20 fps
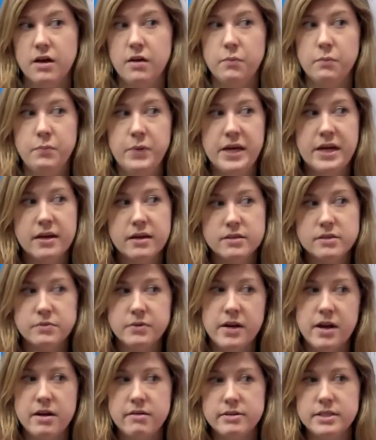Because when
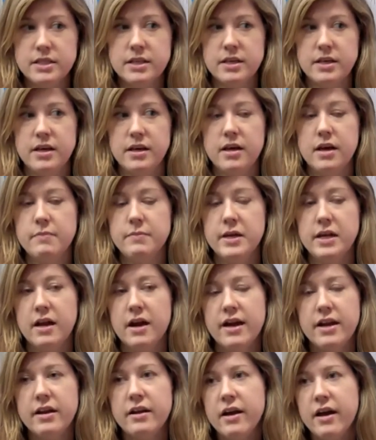I was a kid, I mean,
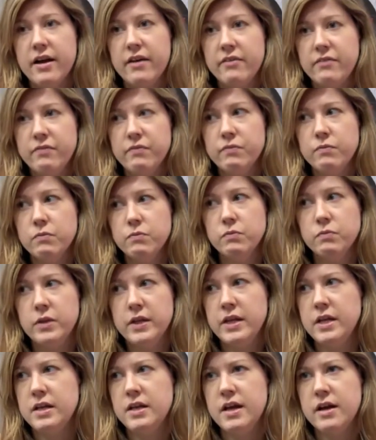I, I, they
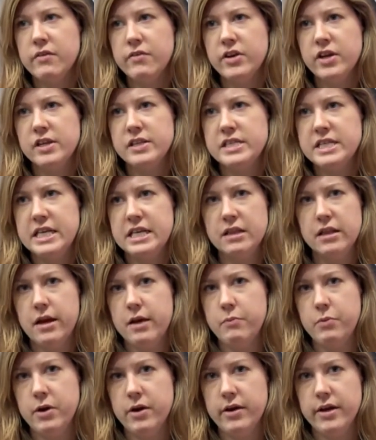didn't have a teen
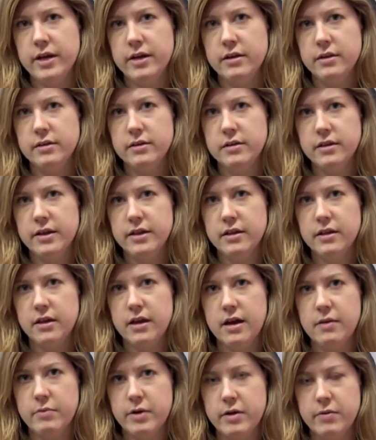librarian in the
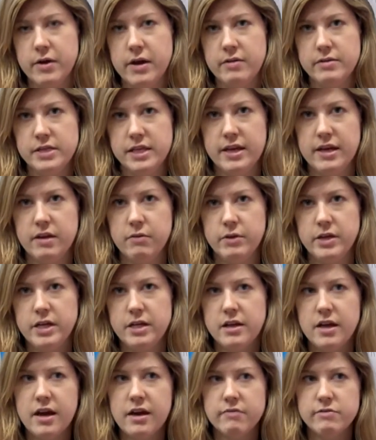library when I was a kid, and we
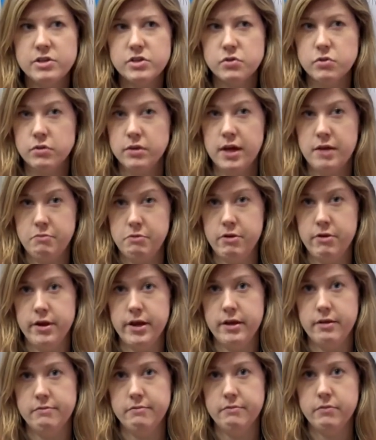didn't have a school
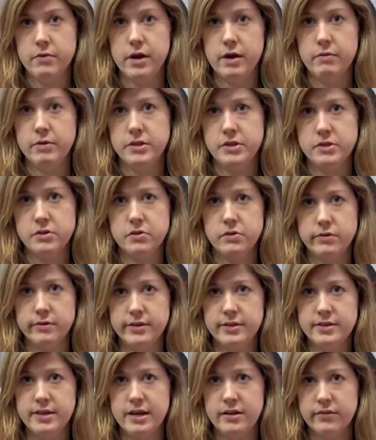librarian where I went to school
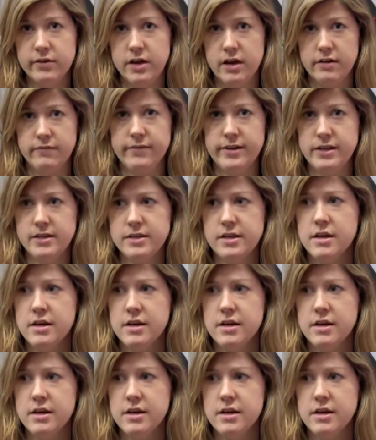inside of a convent.